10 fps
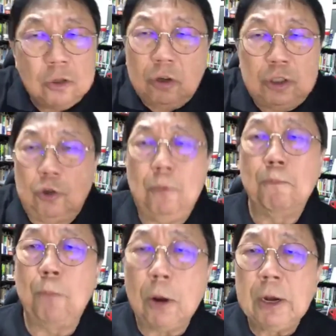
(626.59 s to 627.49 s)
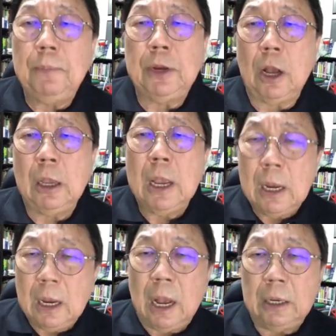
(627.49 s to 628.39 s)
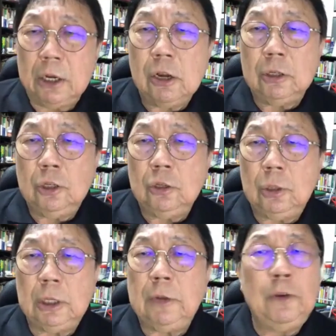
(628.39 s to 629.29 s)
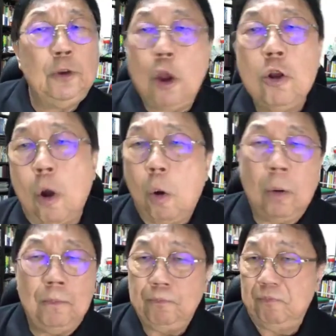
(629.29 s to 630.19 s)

So it's so important because, if you don't go,